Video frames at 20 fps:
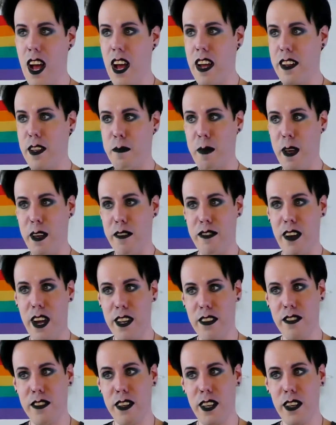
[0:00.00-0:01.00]
this big
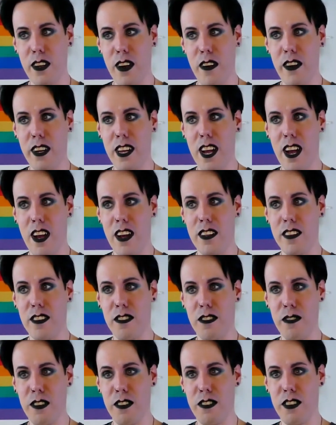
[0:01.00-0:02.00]
fight scene going on.
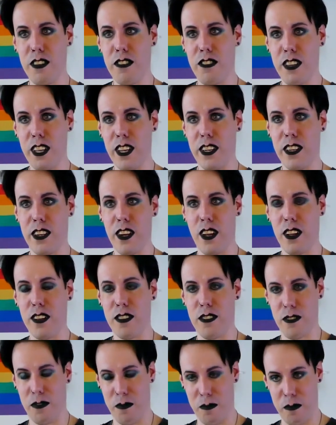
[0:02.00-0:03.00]
We see Cheetah
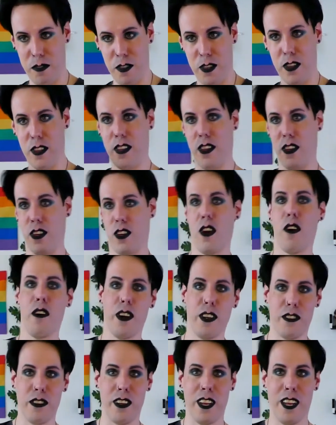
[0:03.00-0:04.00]
Girl
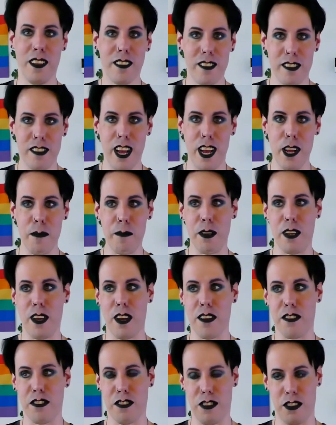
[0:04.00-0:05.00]
going to his side
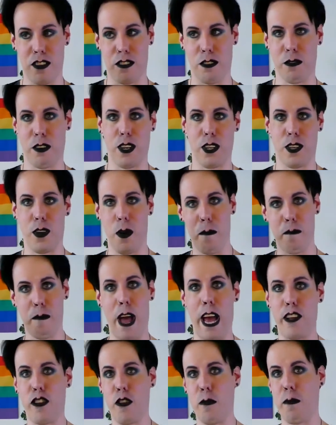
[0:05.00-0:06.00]
because she doesn't want to go
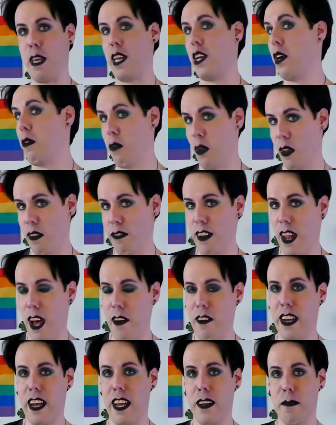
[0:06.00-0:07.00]
back to being a
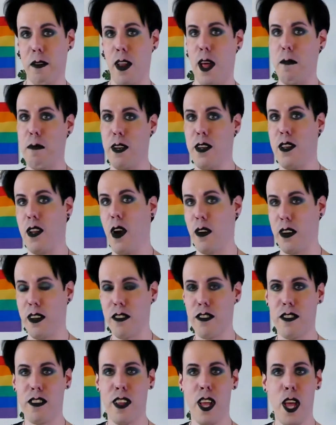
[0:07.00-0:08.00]
wallflower and not be
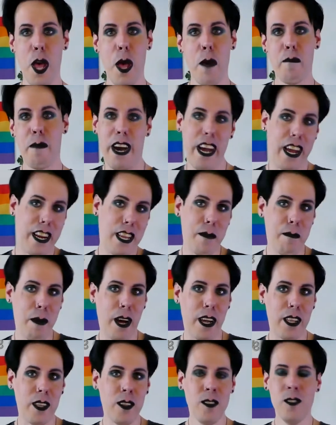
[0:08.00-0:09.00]
noticed by
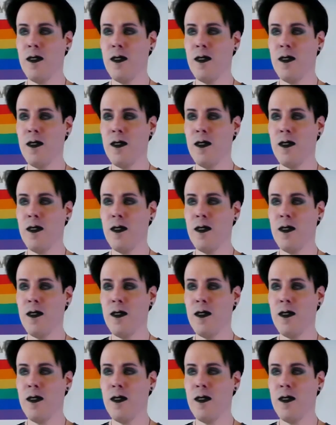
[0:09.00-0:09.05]
anybody.